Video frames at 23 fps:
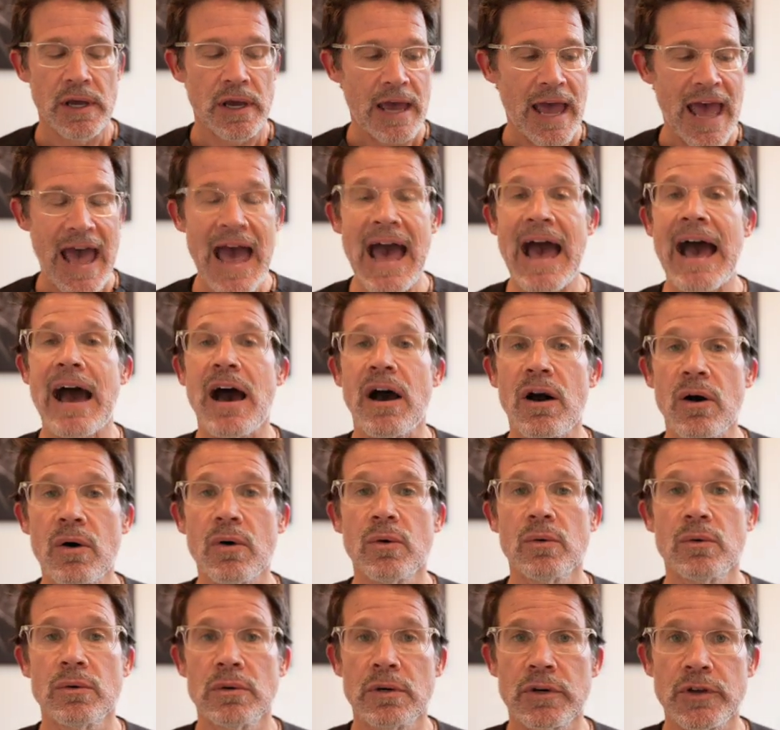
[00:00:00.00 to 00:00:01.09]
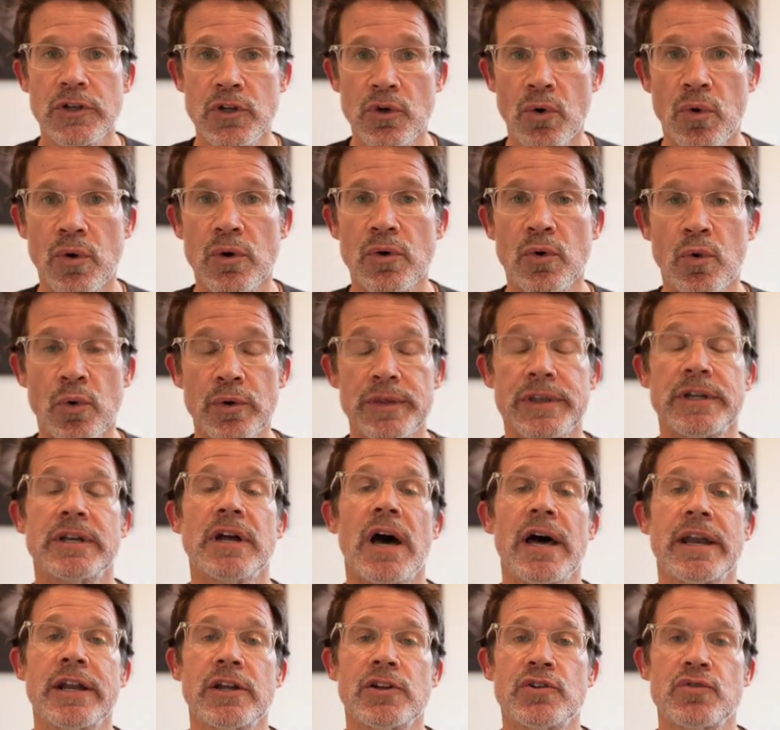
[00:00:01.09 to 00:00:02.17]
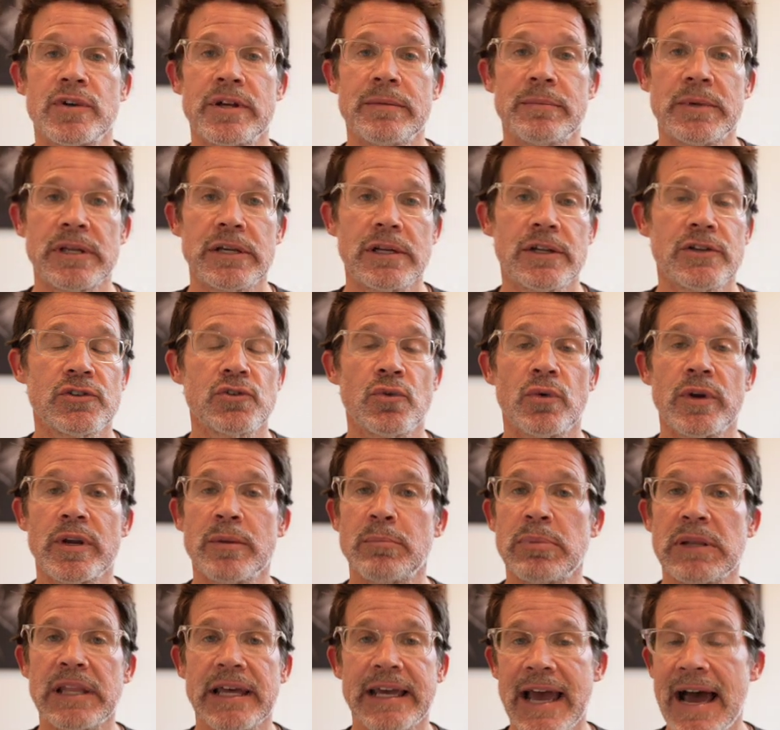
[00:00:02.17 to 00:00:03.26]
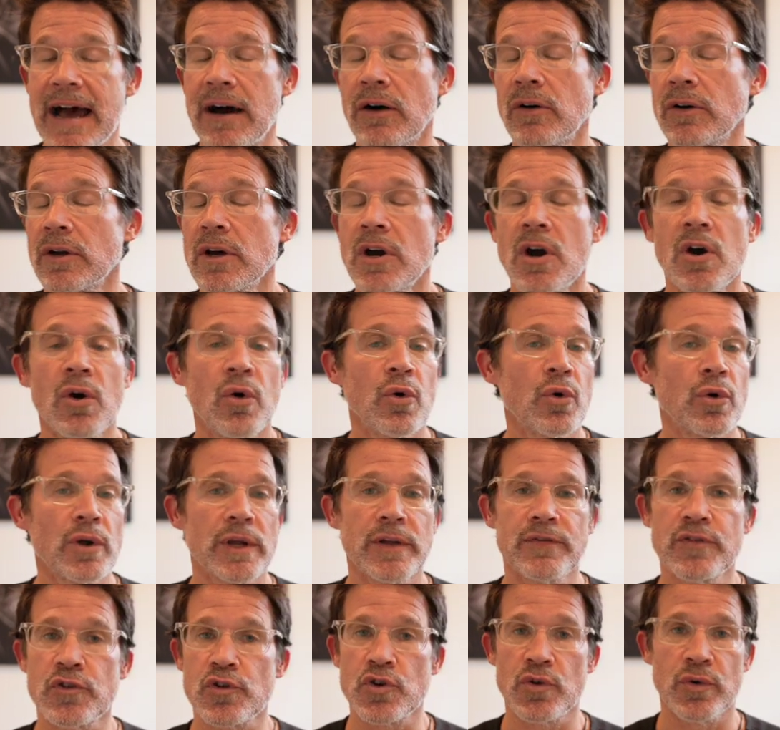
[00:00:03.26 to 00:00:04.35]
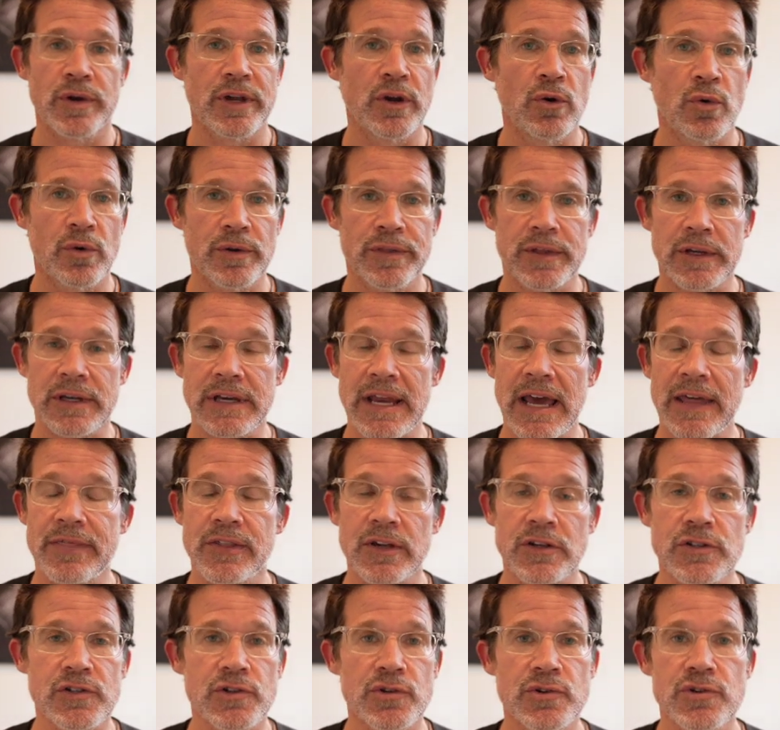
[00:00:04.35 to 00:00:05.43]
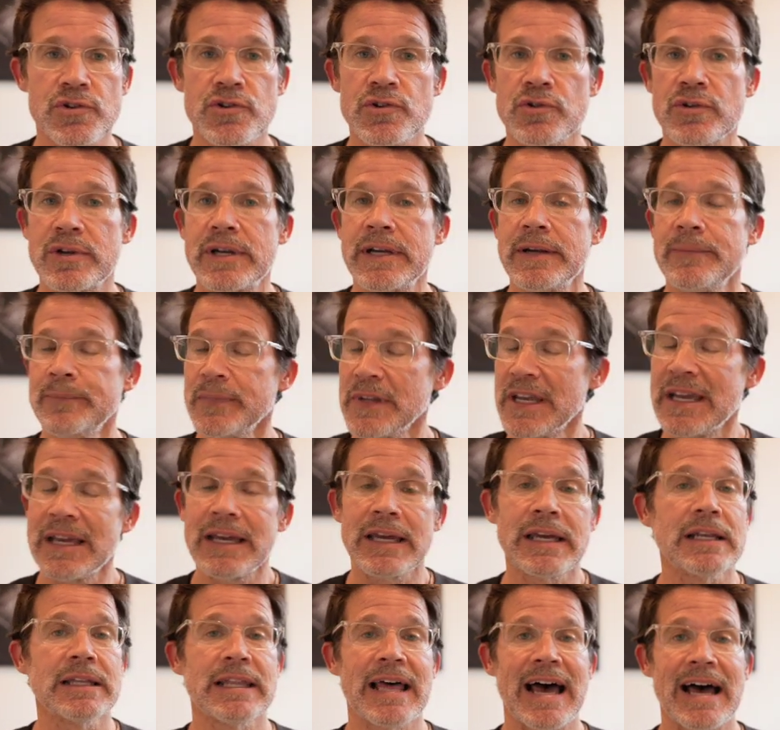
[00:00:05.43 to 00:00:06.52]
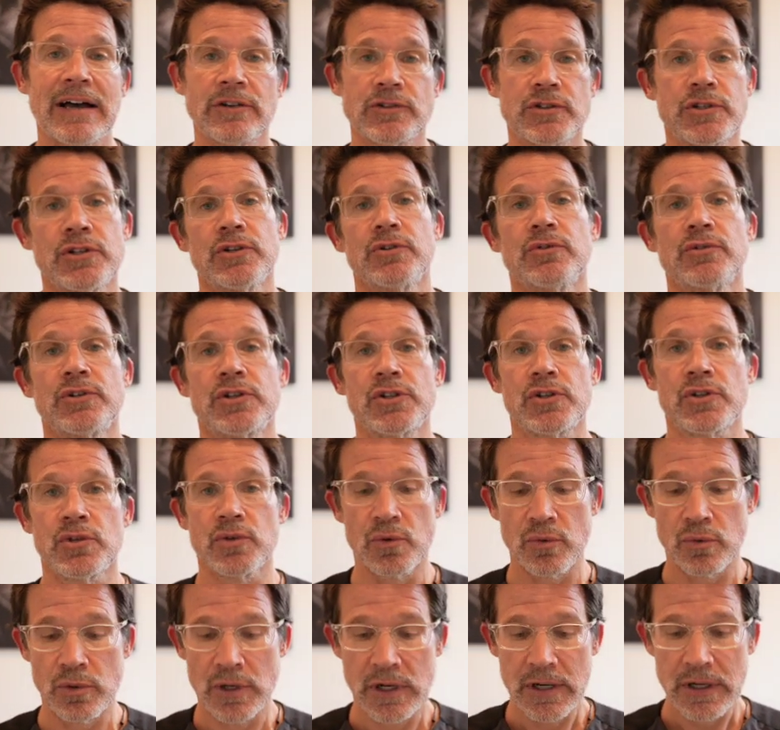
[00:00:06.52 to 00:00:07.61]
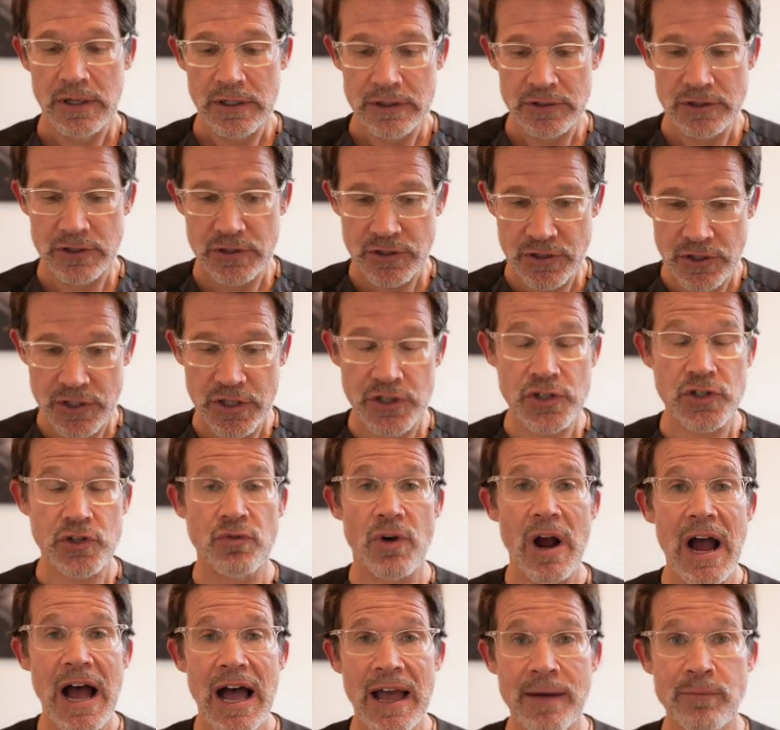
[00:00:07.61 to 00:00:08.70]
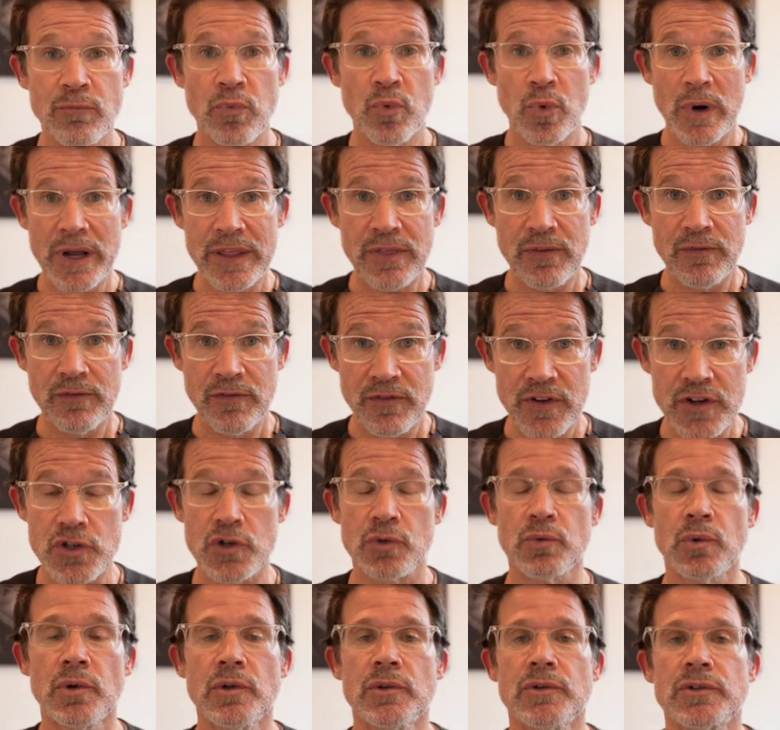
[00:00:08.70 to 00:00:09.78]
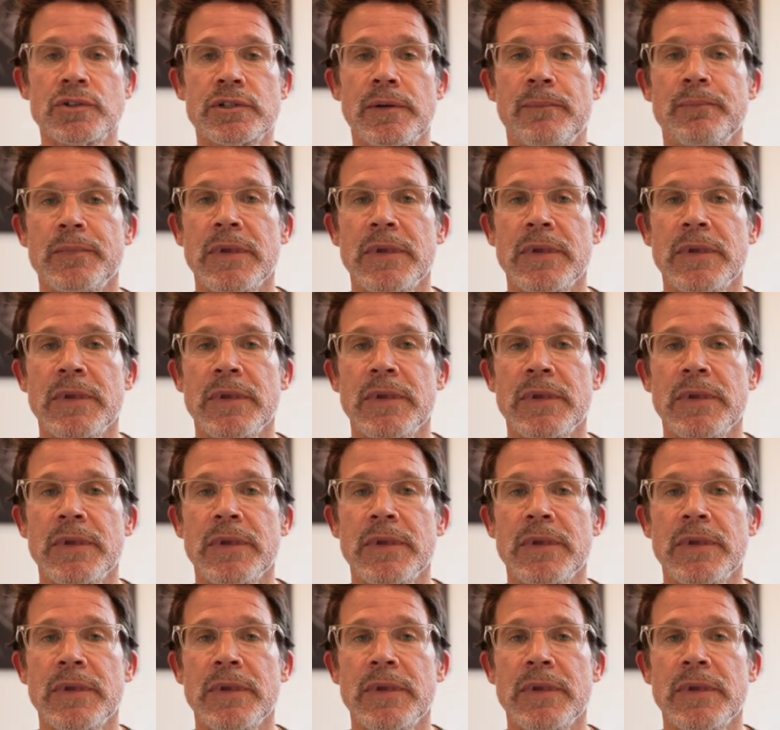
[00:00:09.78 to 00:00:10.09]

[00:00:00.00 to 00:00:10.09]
how your orthodontic treatment is going to play out. Or if you're doing orthognathic surgery, it allows you to describe with visuals